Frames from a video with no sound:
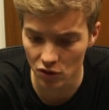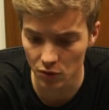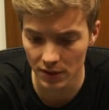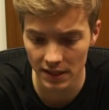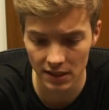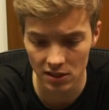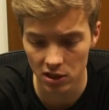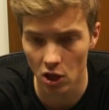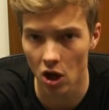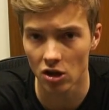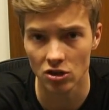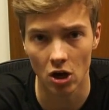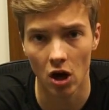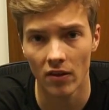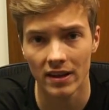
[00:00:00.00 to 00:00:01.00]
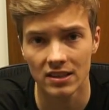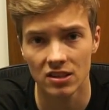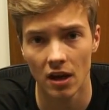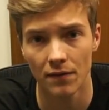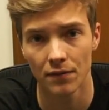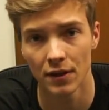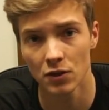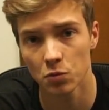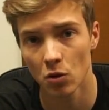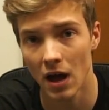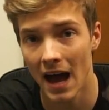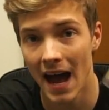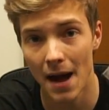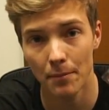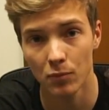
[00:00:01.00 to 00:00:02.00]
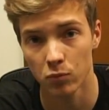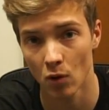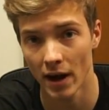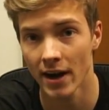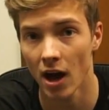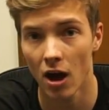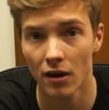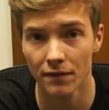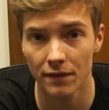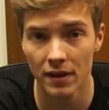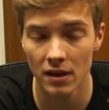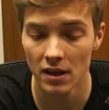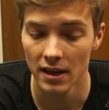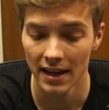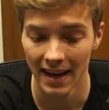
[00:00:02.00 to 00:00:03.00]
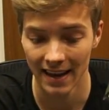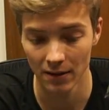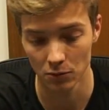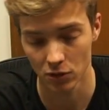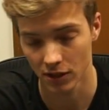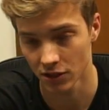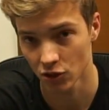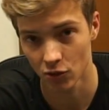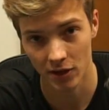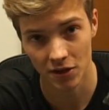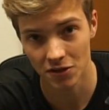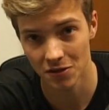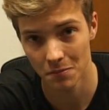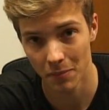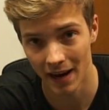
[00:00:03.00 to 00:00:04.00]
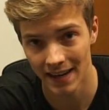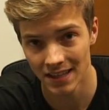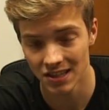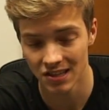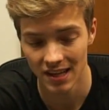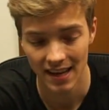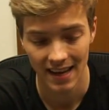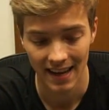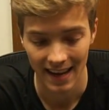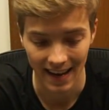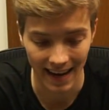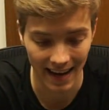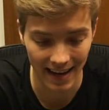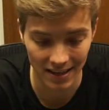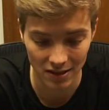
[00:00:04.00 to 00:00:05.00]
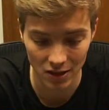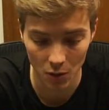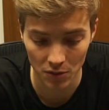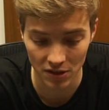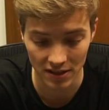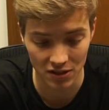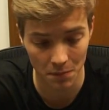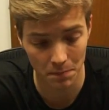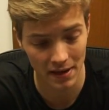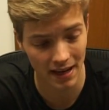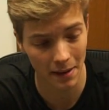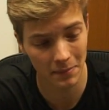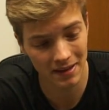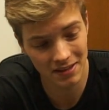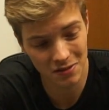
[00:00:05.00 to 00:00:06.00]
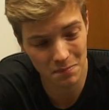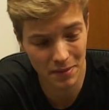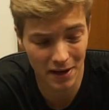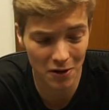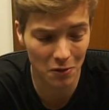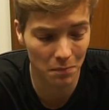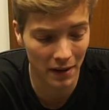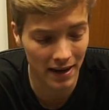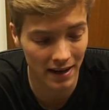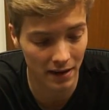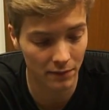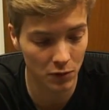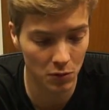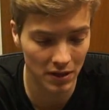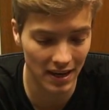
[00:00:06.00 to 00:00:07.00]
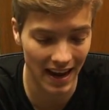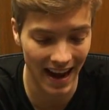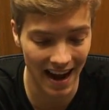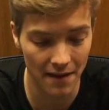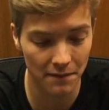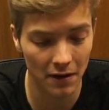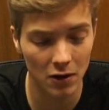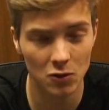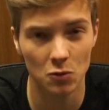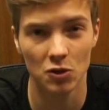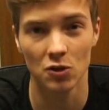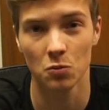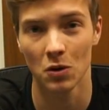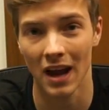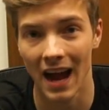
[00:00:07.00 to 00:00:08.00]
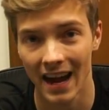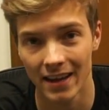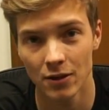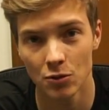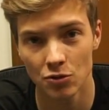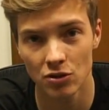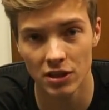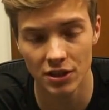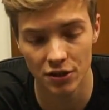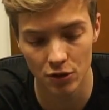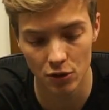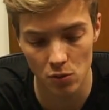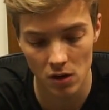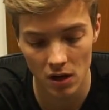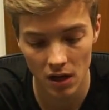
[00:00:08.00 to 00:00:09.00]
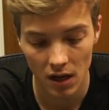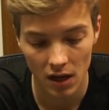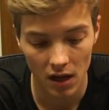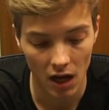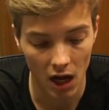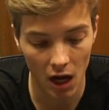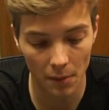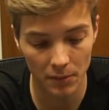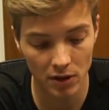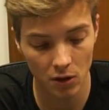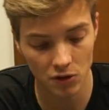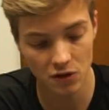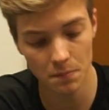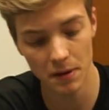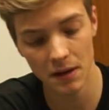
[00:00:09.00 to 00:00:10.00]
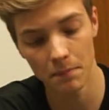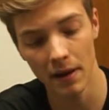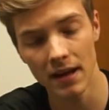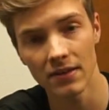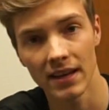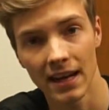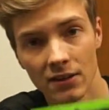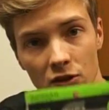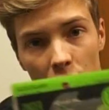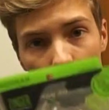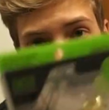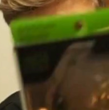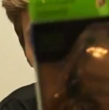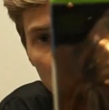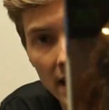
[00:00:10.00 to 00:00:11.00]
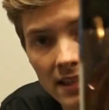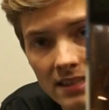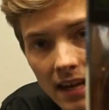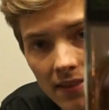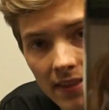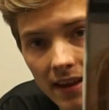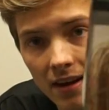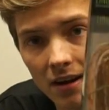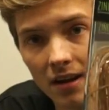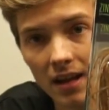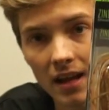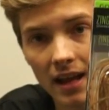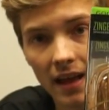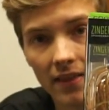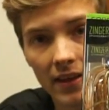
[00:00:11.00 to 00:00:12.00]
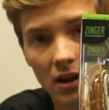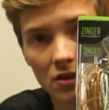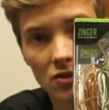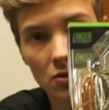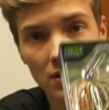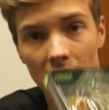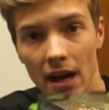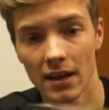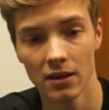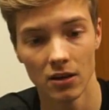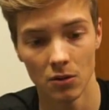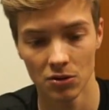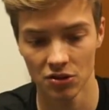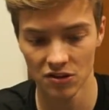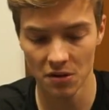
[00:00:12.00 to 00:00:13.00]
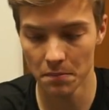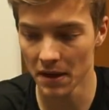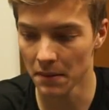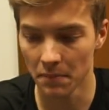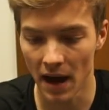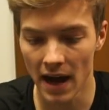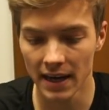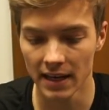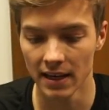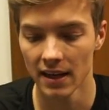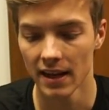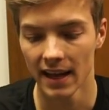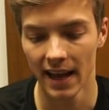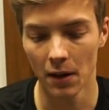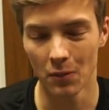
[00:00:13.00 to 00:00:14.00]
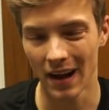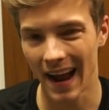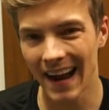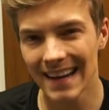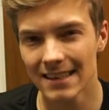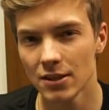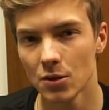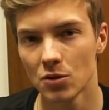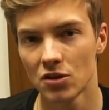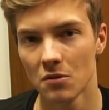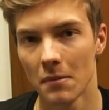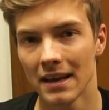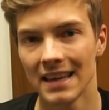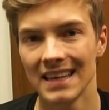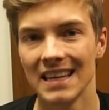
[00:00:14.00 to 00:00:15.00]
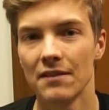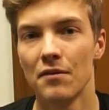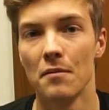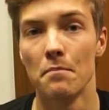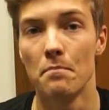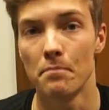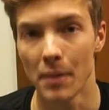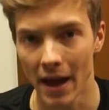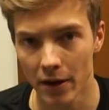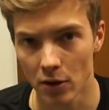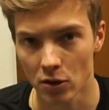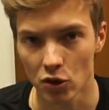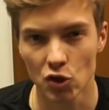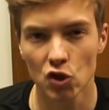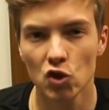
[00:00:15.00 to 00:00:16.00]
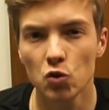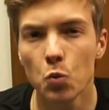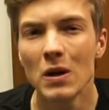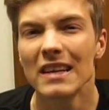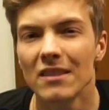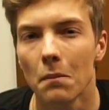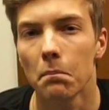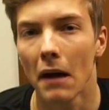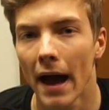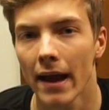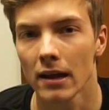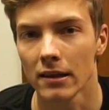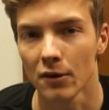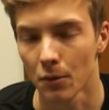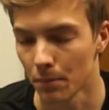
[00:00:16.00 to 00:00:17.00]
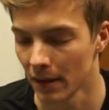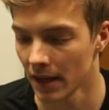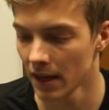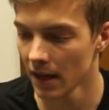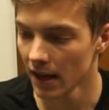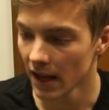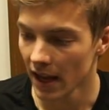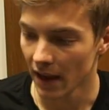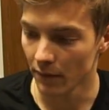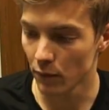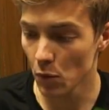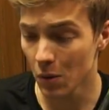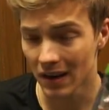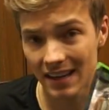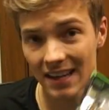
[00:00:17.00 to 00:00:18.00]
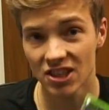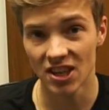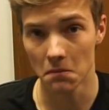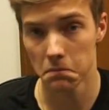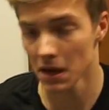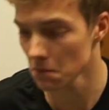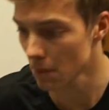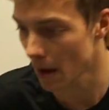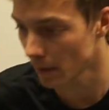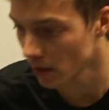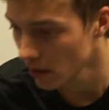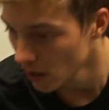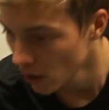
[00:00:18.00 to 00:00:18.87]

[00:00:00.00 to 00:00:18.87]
trees, logs, all that stuff. This will hop right off it, and it can trigger some bites. And you know, it's a bigger bait. If you get a 1/2 ounce, which is what I usually do, you know, it's a big bait. They got 2 big blades on there, and they also got, you know, it's just a big body. And what I do to make it even better, to sweeten the pot a little bit, if we want to catch that big mama,